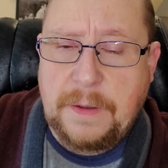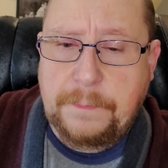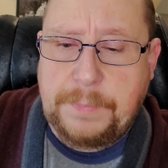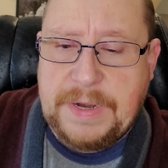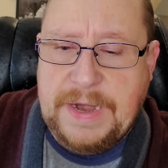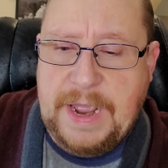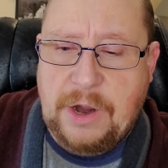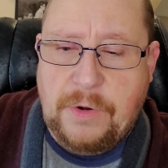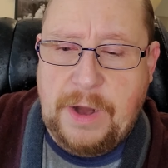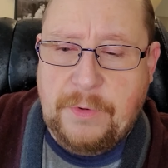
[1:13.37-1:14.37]
But
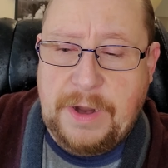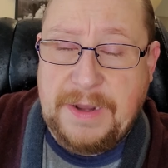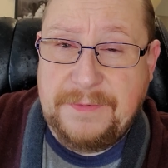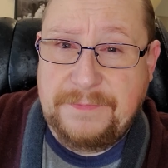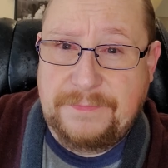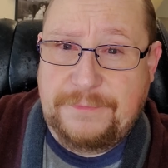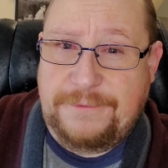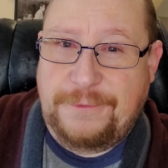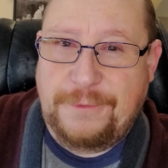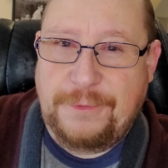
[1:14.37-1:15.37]
now I write
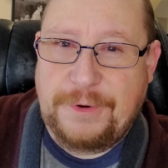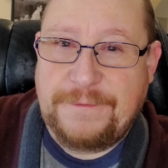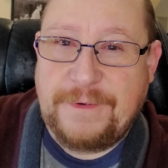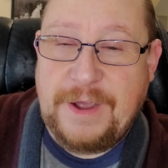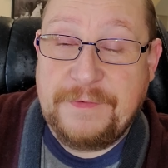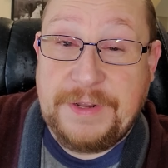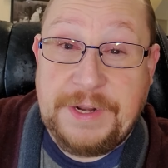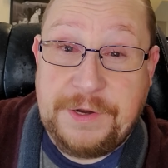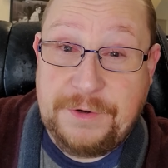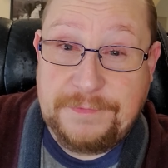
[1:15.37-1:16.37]
4 to 5 a
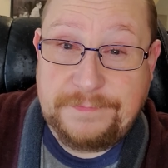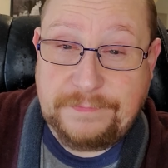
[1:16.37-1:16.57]
year